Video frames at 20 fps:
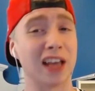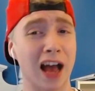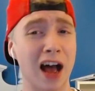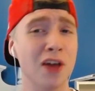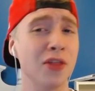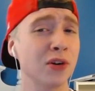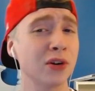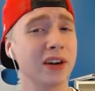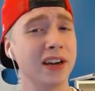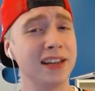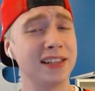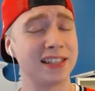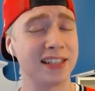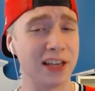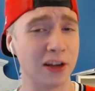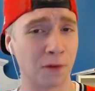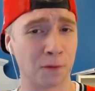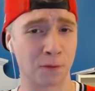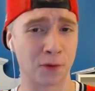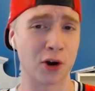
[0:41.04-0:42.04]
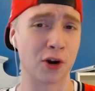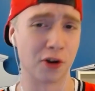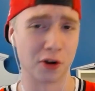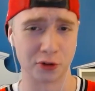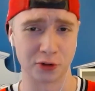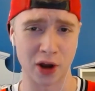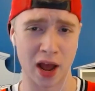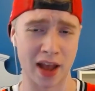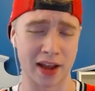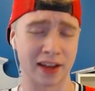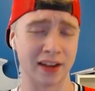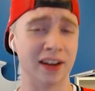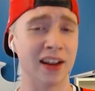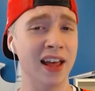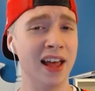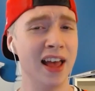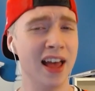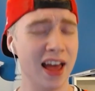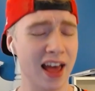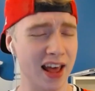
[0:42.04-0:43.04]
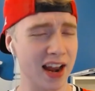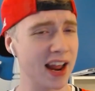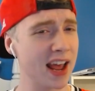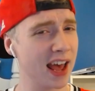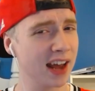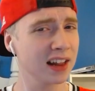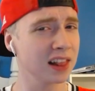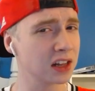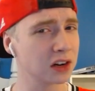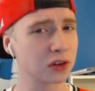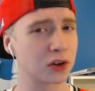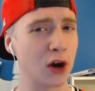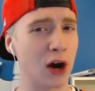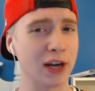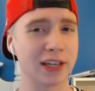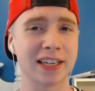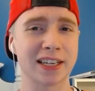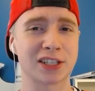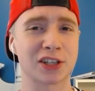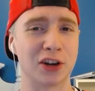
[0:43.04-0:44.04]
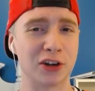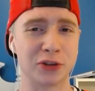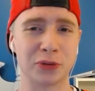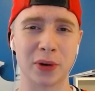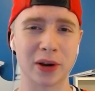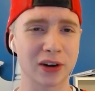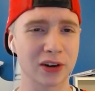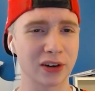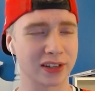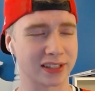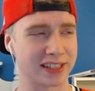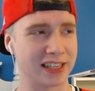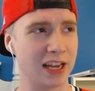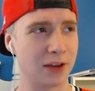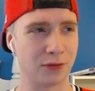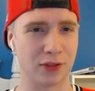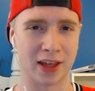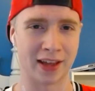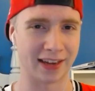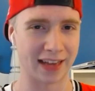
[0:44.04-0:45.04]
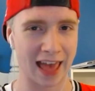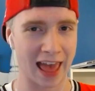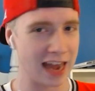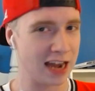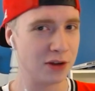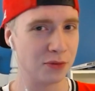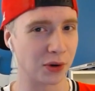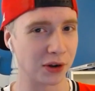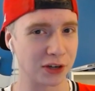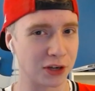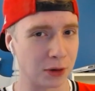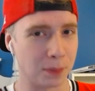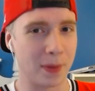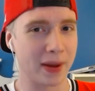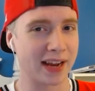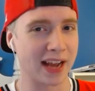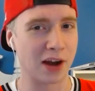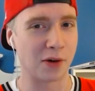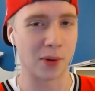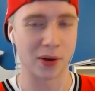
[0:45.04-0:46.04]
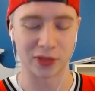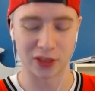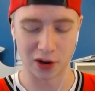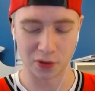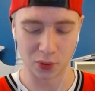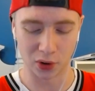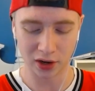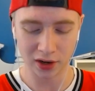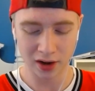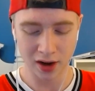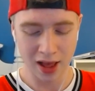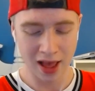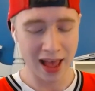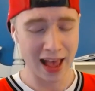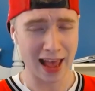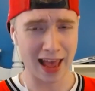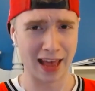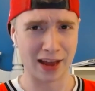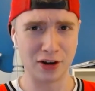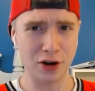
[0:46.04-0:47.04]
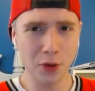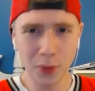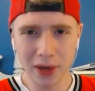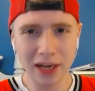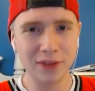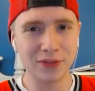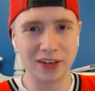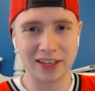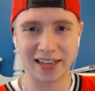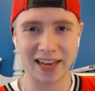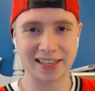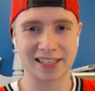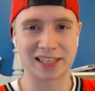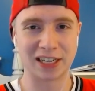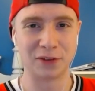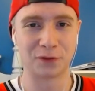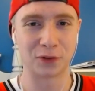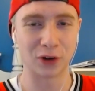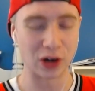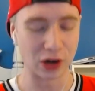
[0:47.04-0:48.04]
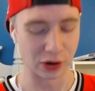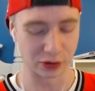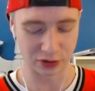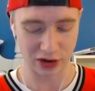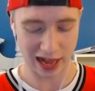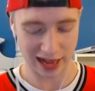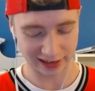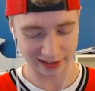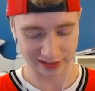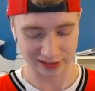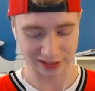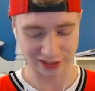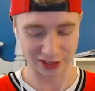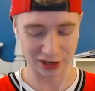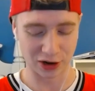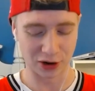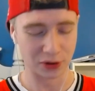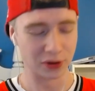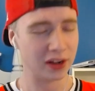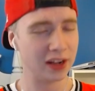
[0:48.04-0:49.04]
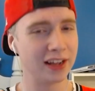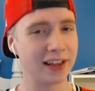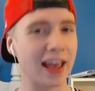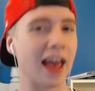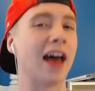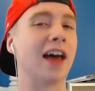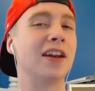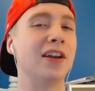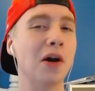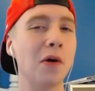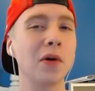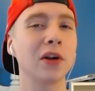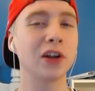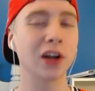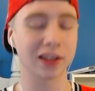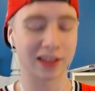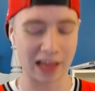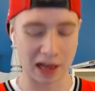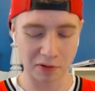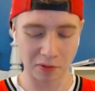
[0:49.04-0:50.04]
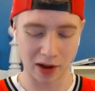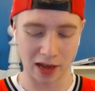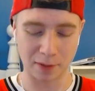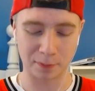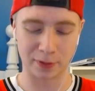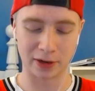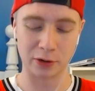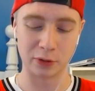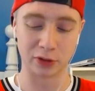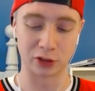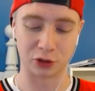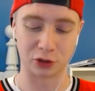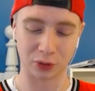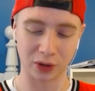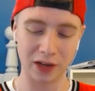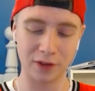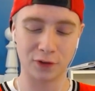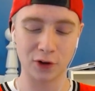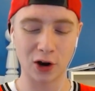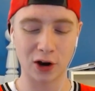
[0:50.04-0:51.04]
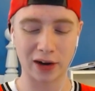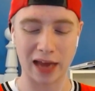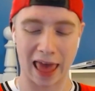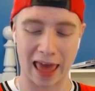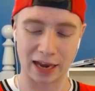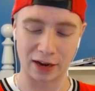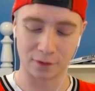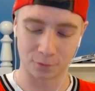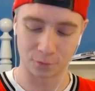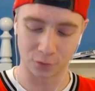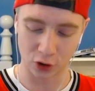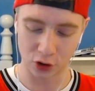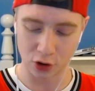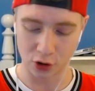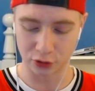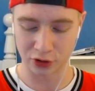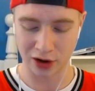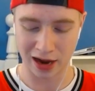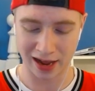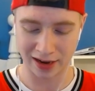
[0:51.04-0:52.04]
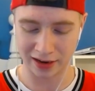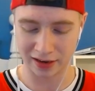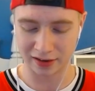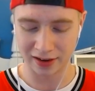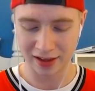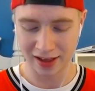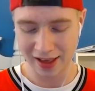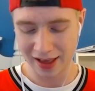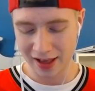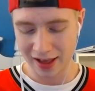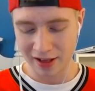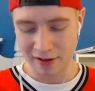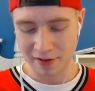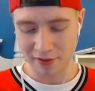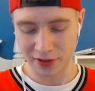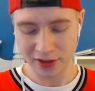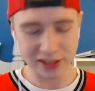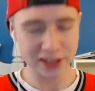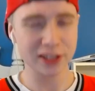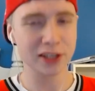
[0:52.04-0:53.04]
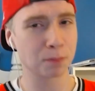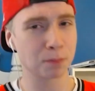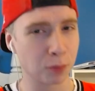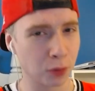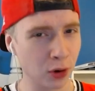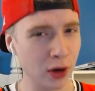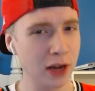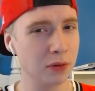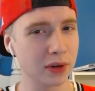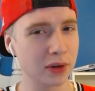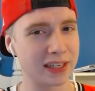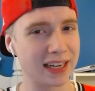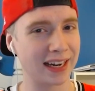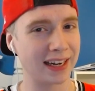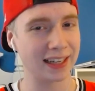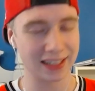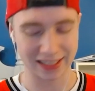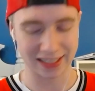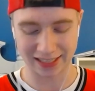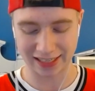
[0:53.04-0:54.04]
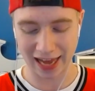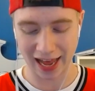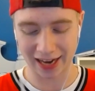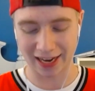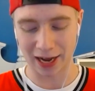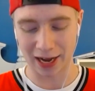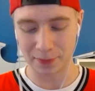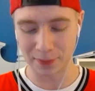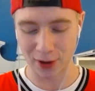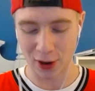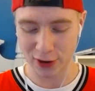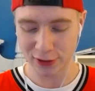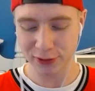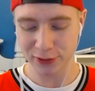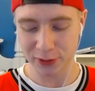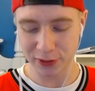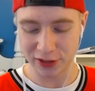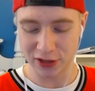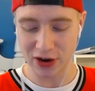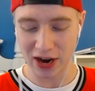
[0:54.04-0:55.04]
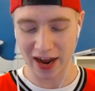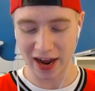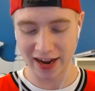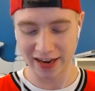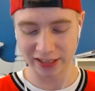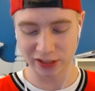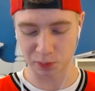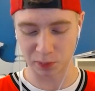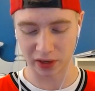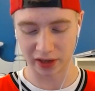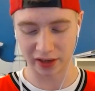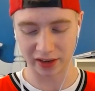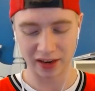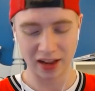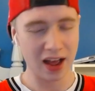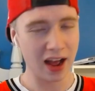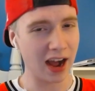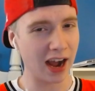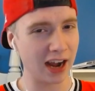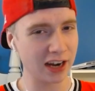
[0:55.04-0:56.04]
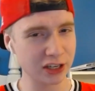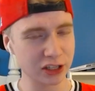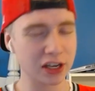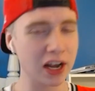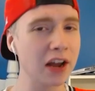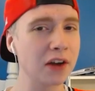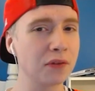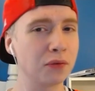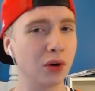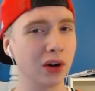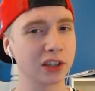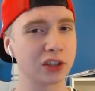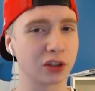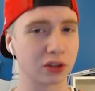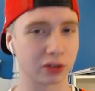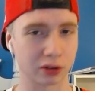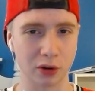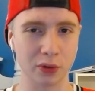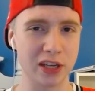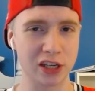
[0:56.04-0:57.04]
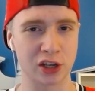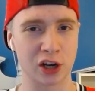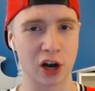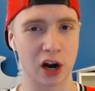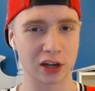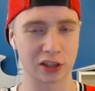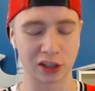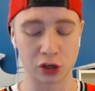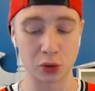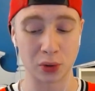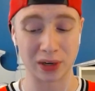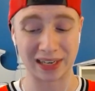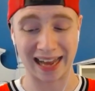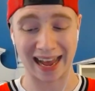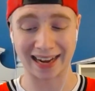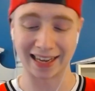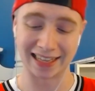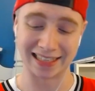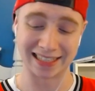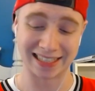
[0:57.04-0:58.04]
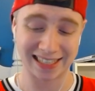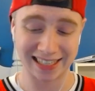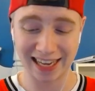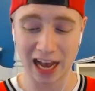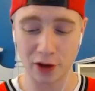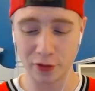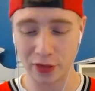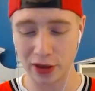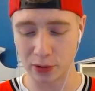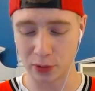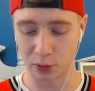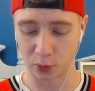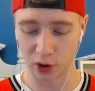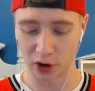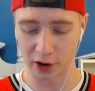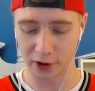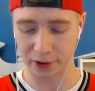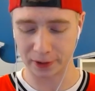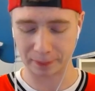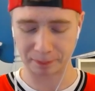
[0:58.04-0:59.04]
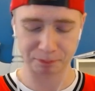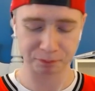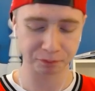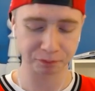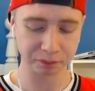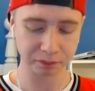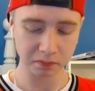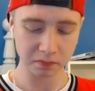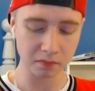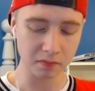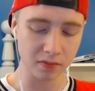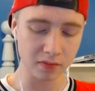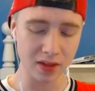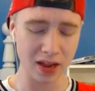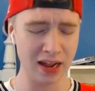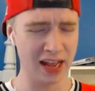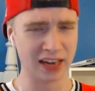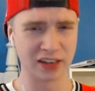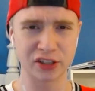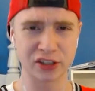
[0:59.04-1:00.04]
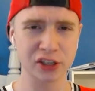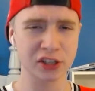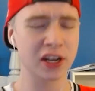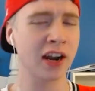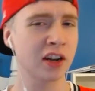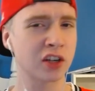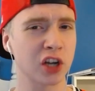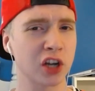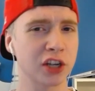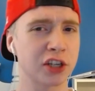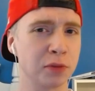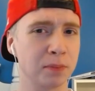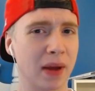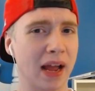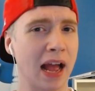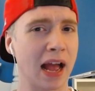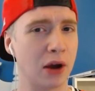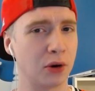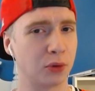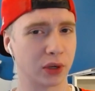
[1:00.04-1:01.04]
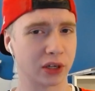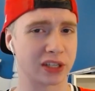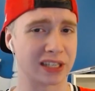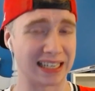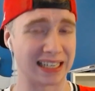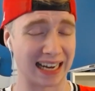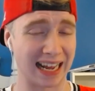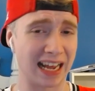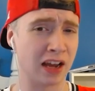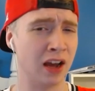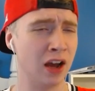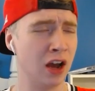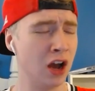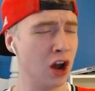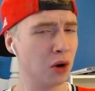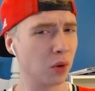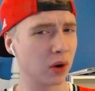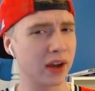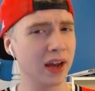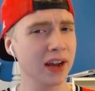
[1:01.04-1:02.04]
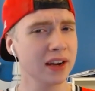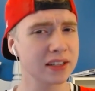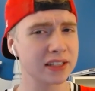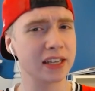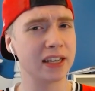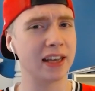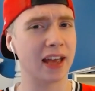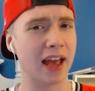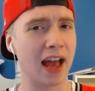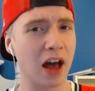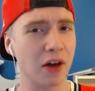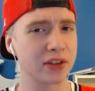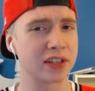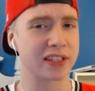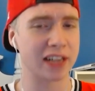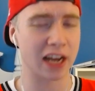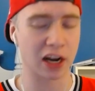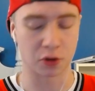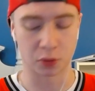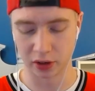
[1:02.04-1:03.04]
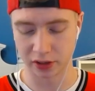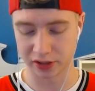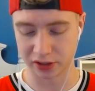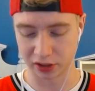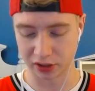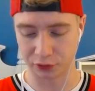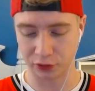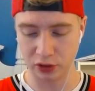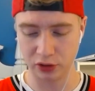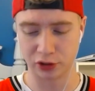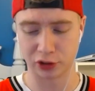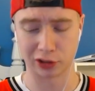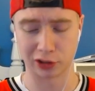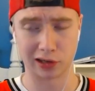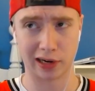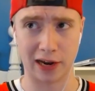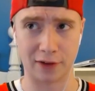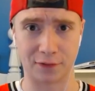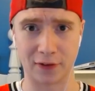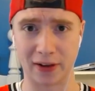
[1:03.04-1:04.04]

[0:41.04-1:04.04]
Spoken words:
other is the Inferno Dragon. And I had a little contest on Twitter to see if, like, anyone could pick out what they were, and no one even guessed Inferno Dragon. So, yeah, no one got that right, but it was Graveyard and Inferno Dragon. This is a pretty ridiculous deck, I'll be honest with you guys, but I just kind of wanted to throw these cards into a deck and see how they would work. And just kind of judging by how it works today, we'll kind of see how this deck works in the future, if